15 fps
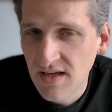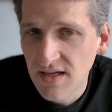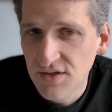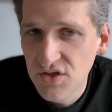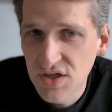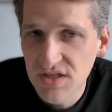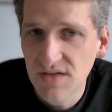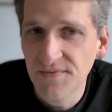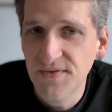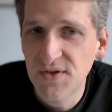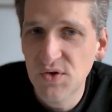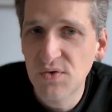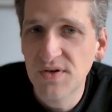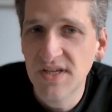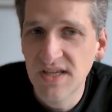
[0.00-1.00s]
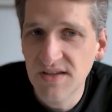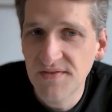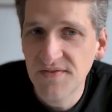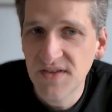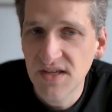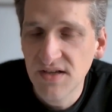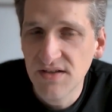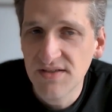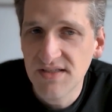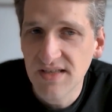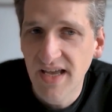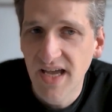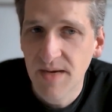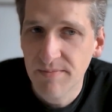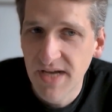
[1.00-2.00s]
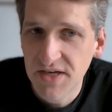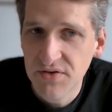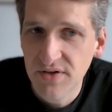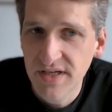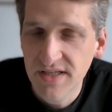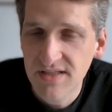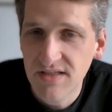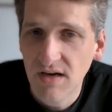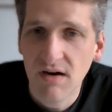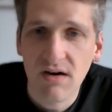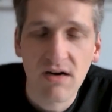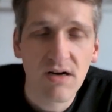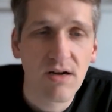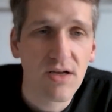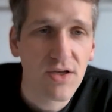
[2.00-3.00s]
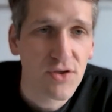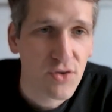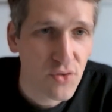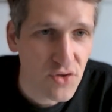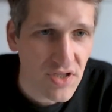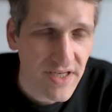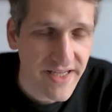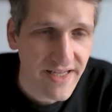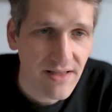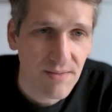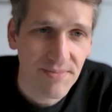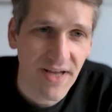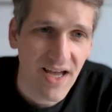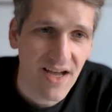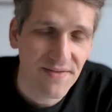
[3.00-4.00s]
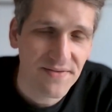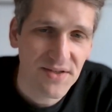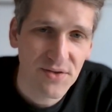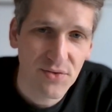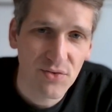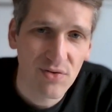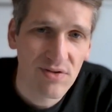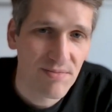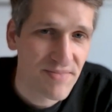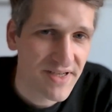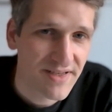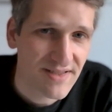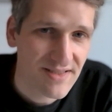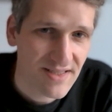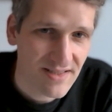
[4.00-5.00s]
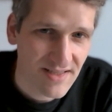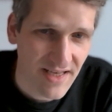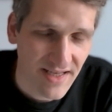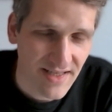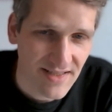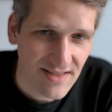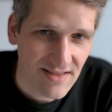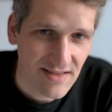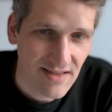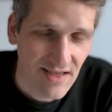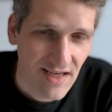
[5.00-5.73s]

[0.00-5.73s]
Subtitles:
Just a few key fields and metrics are usually the path to the biggest success.